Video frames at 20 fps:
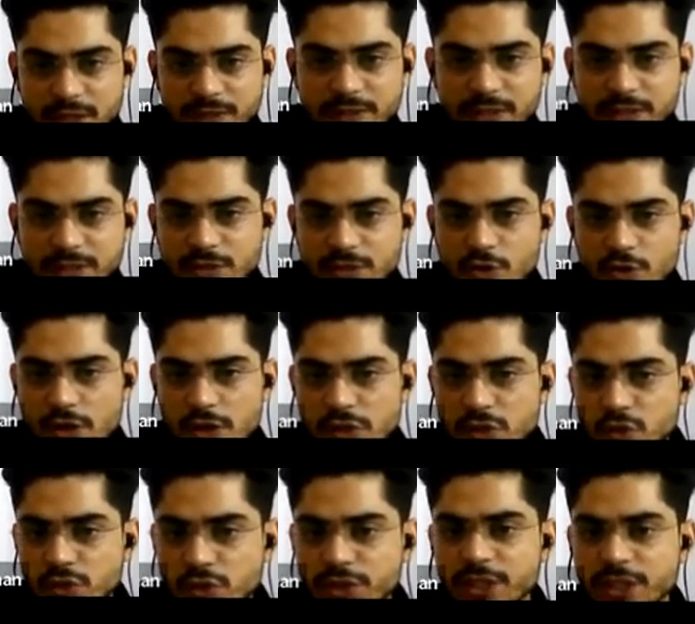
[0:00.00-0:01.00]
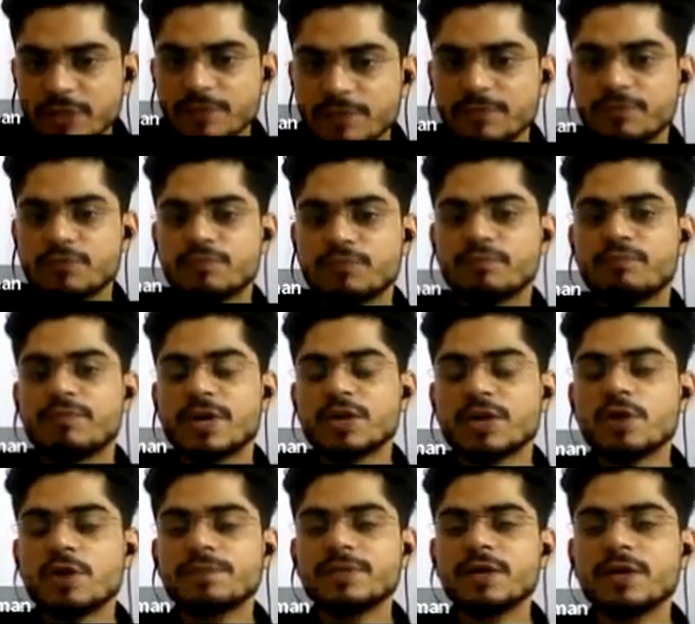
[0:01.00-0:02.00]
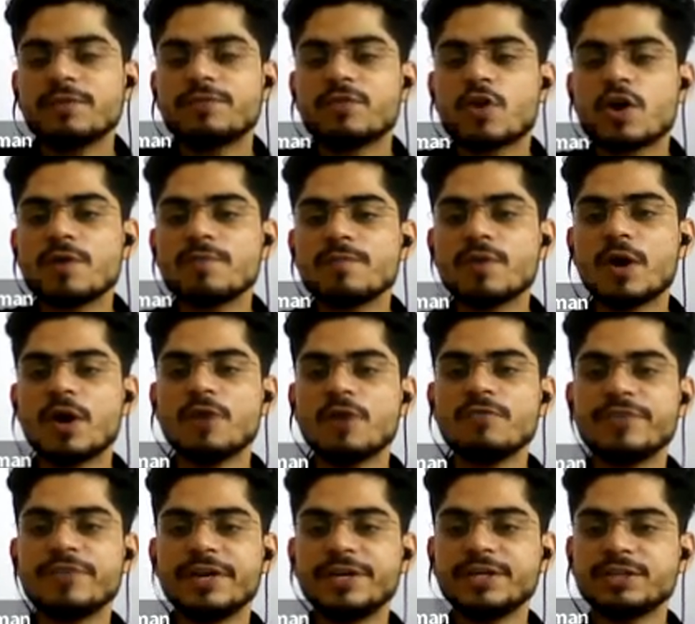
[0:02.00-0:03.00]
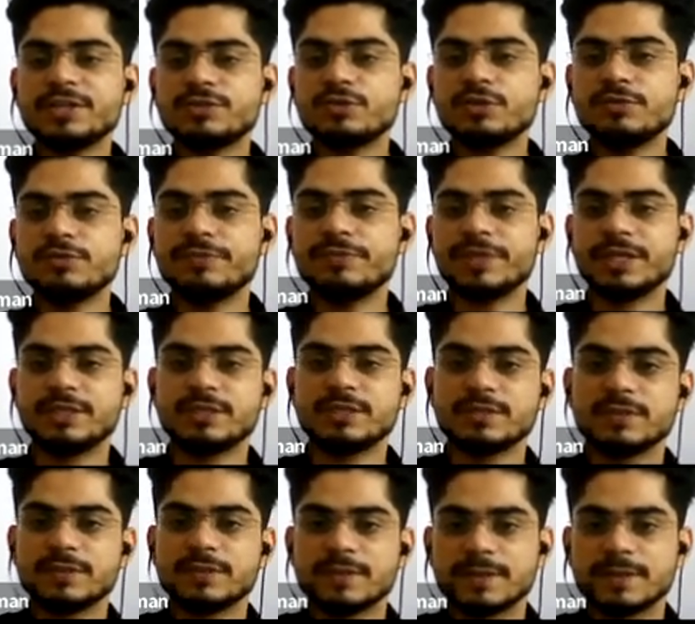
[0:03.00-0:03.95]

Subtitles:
This is also the one of the form of Wheatstone bridge.